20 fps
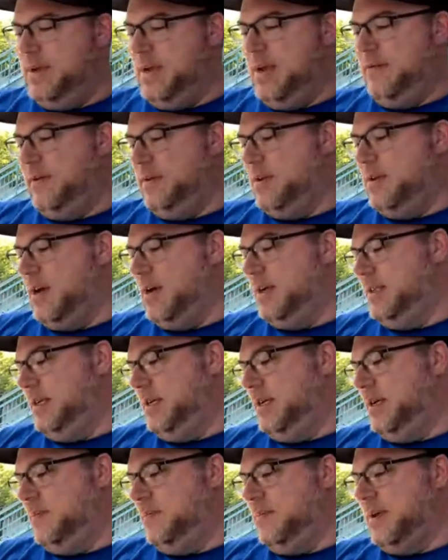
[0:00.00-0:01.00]
I haven't talked
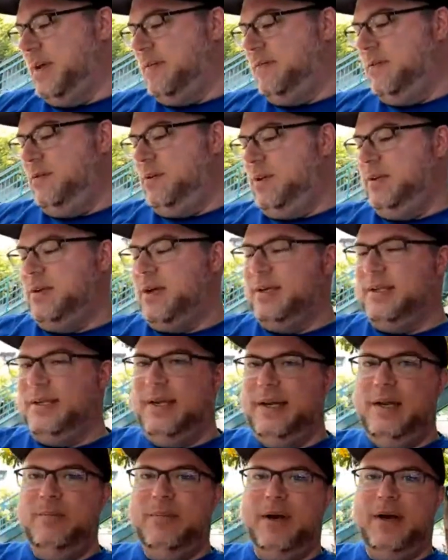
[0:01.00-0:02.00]
to him. I haven't really talked
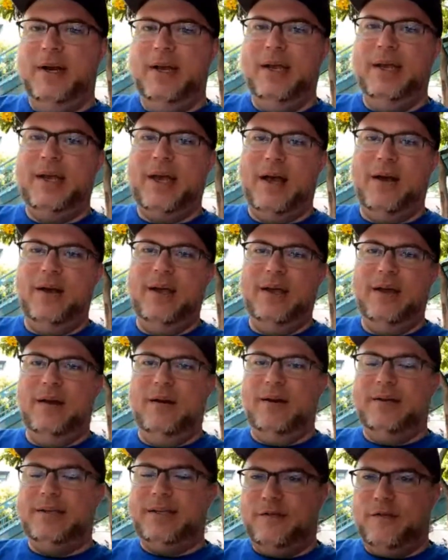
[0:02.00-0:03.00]
to anybody out
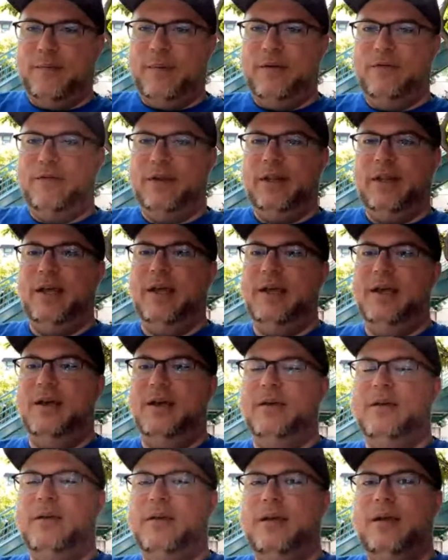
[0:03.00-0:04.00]
here except for my friend
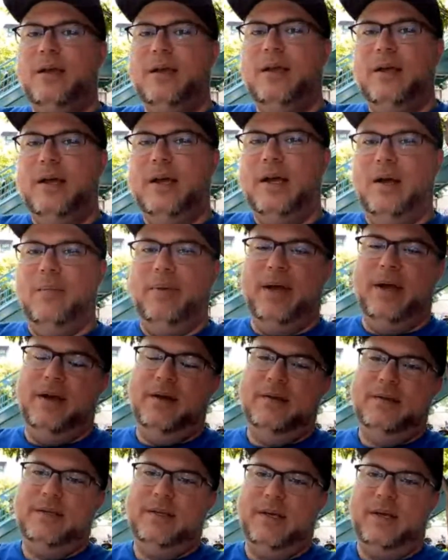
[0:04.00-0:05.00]
Leia
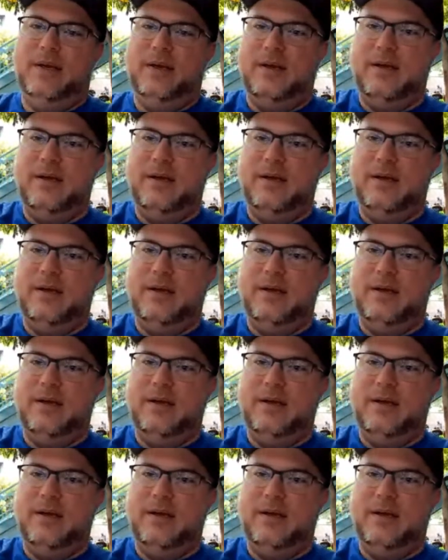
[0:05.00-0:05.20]
about